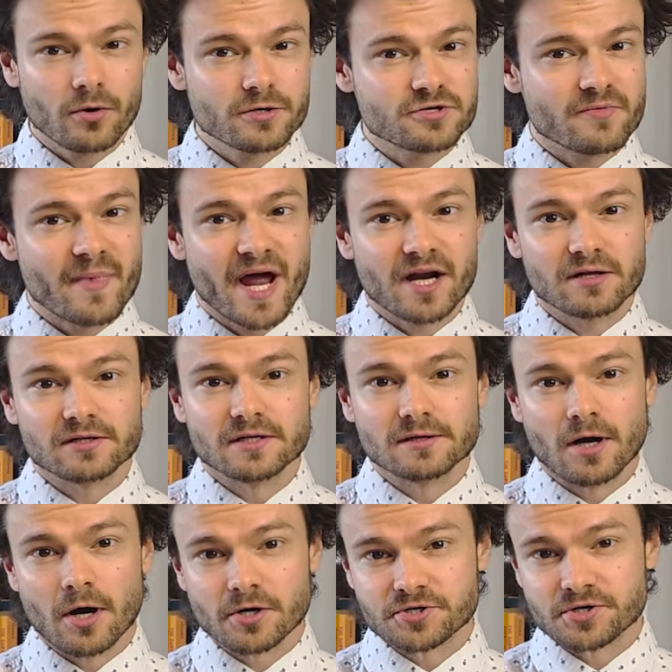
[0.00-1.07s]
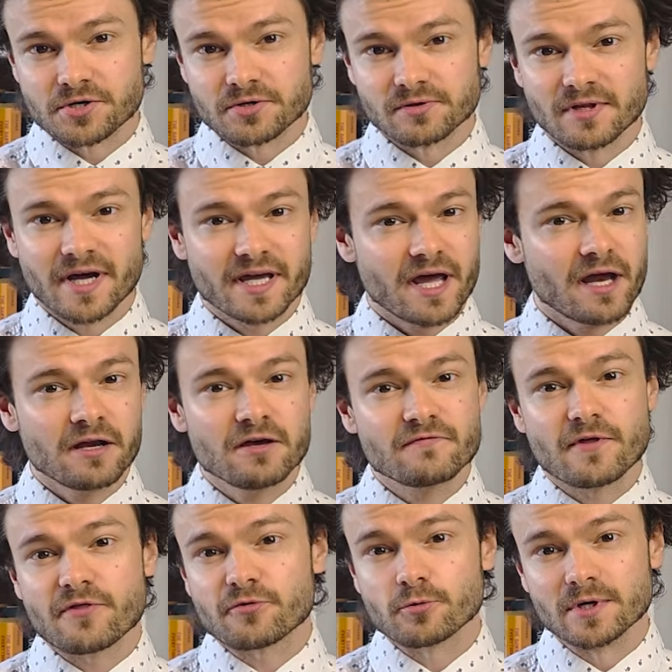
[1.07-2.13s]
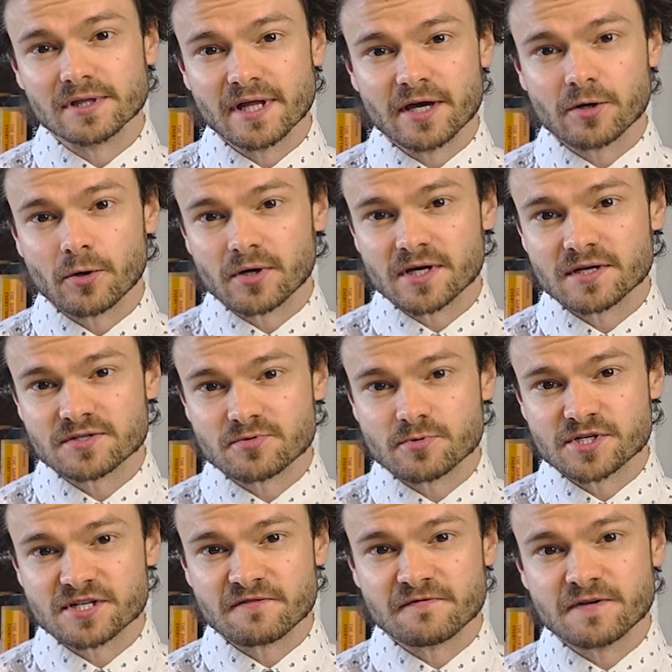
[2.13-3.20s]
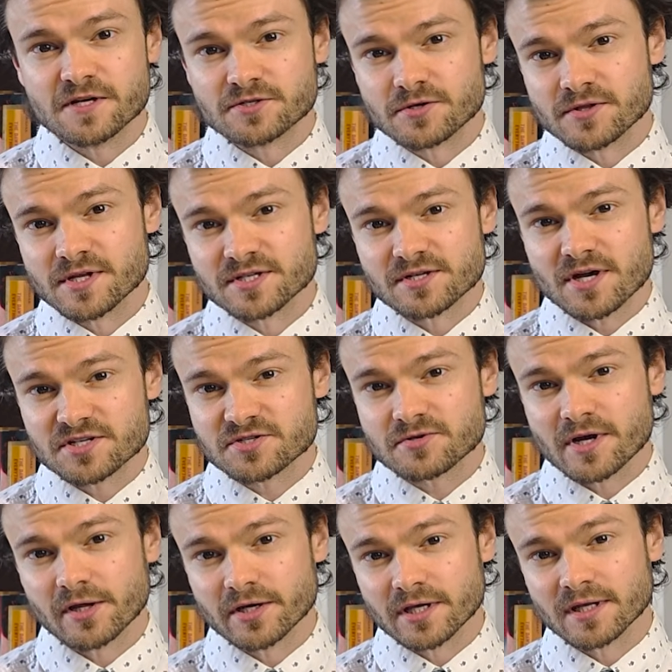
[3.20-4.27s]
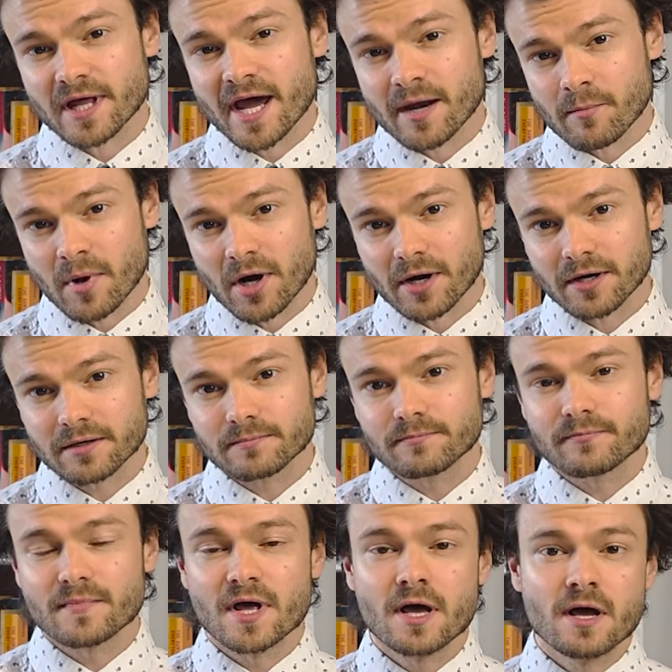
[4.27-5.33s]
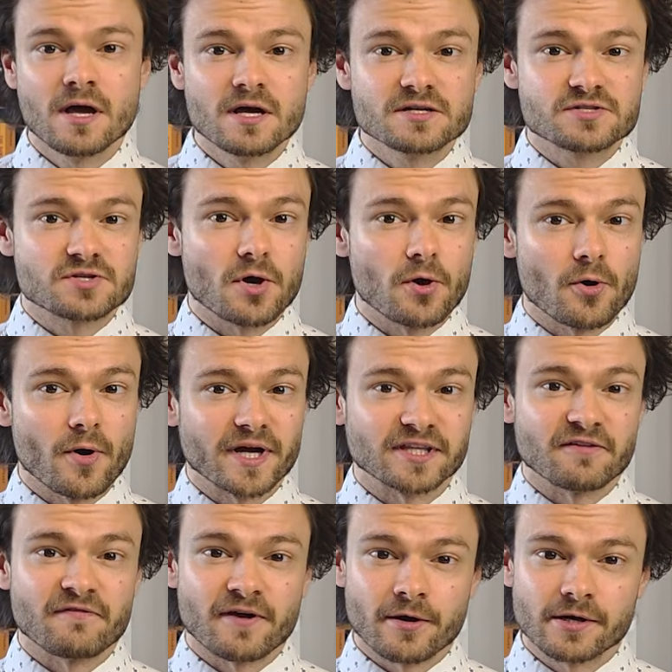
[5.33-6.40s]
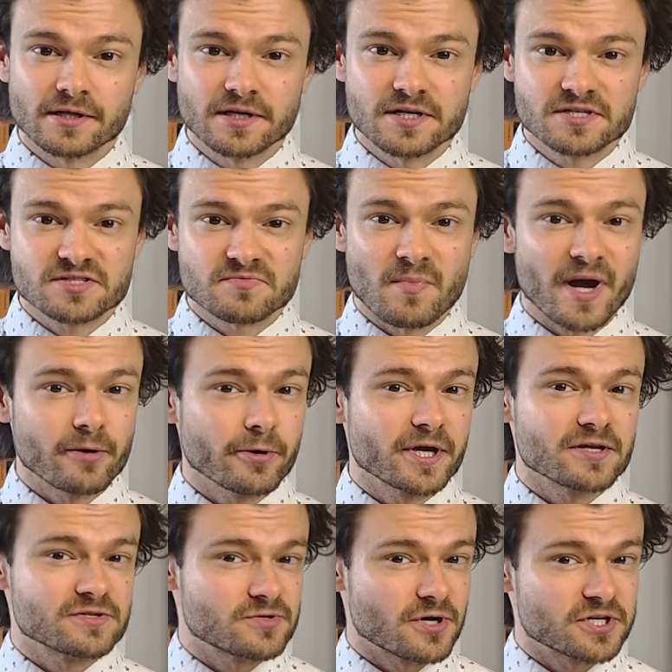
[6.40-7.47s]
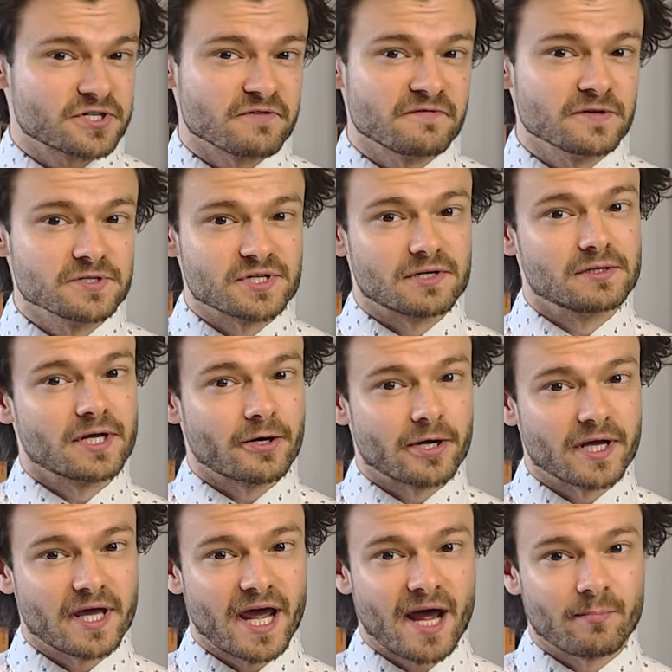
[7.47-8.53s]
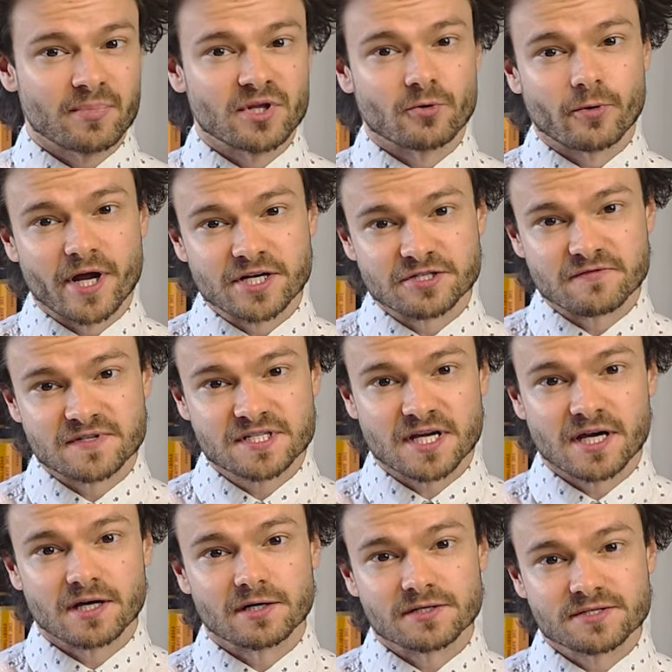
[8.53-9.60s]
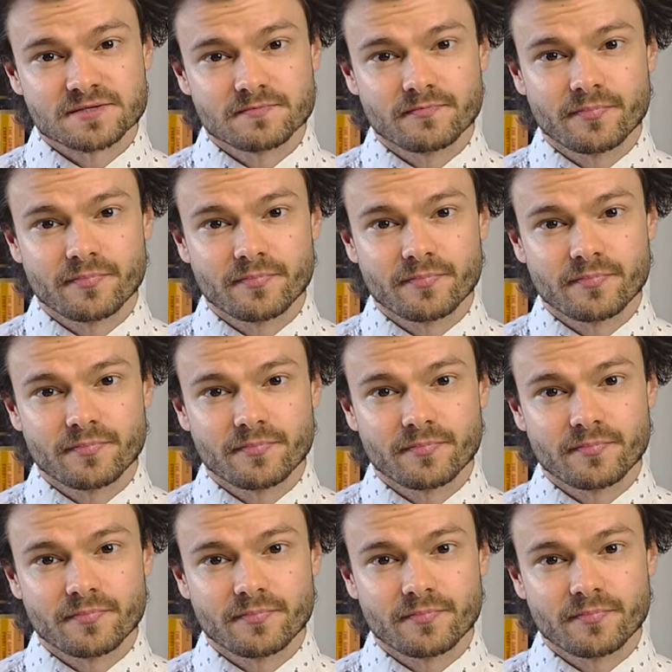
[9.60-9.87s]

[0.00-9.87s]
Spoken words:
dramatically larger, like any of the 3 LEGO kits which have featured this Australian landmark. So at the very least, my reconstruction fills a glaring gap in the range of scales.